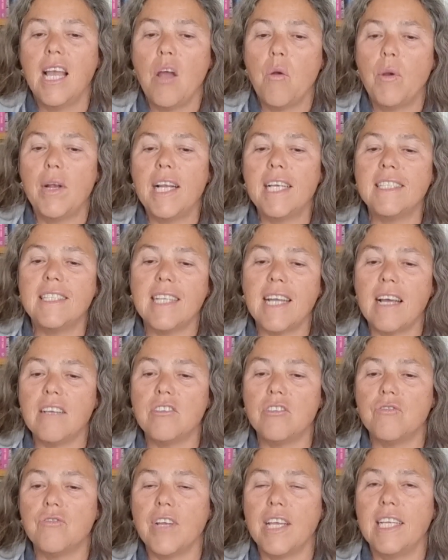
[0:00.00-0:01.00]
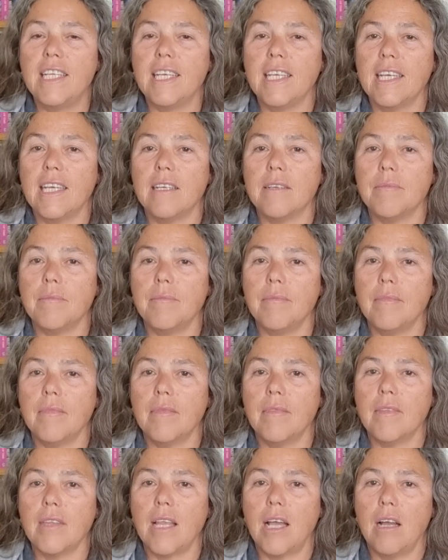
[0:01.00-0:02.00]
When I started reading it,
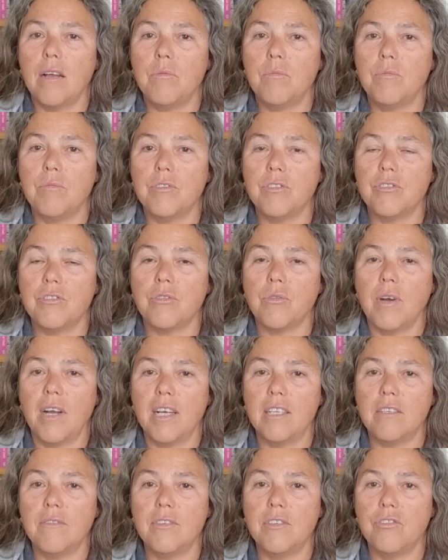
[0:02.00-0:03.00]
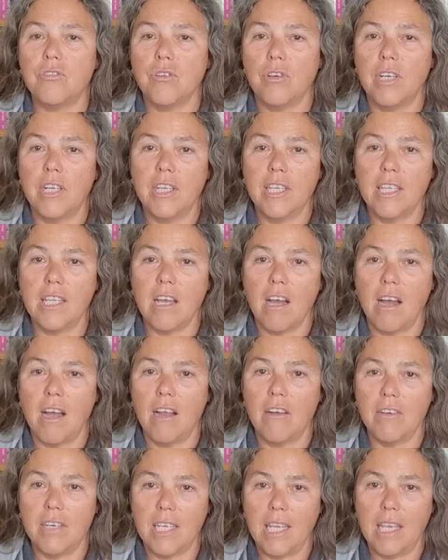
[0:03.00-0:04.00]
I was kind of enjoying the
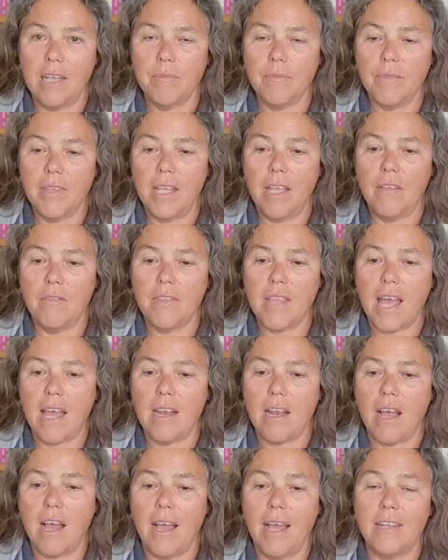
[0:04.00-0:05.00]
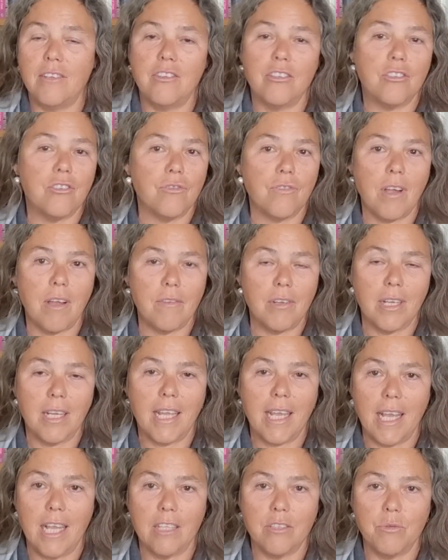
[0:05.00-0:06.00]
irony in that I had just arrived in
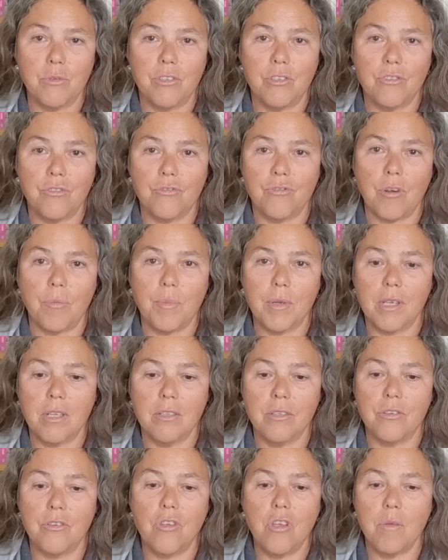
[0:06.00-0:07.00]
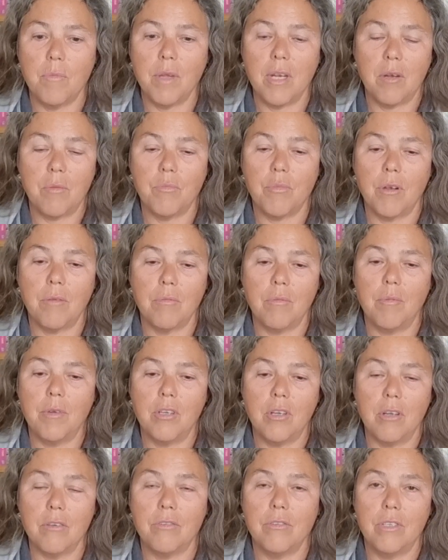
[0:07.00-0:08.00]
Cairns, which is tropical and humid and probably
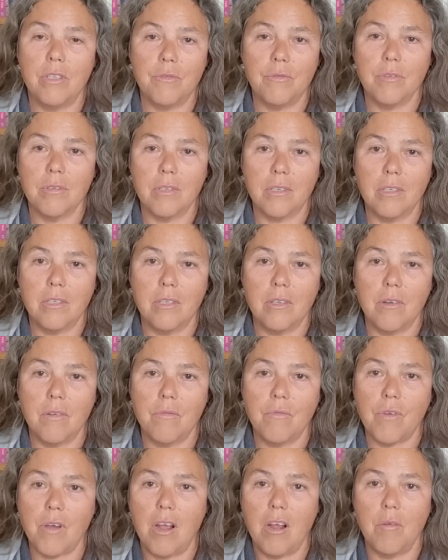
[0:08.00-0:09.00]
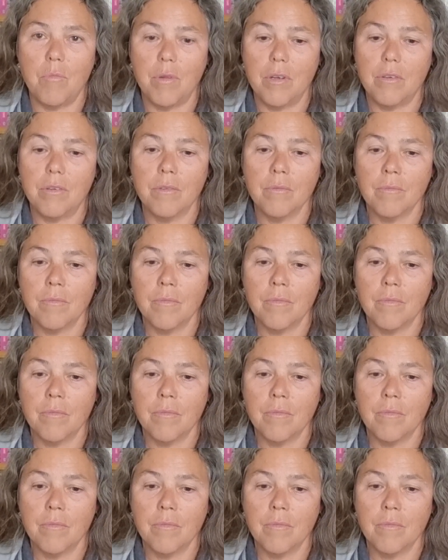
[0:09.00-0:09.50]
not too different in environment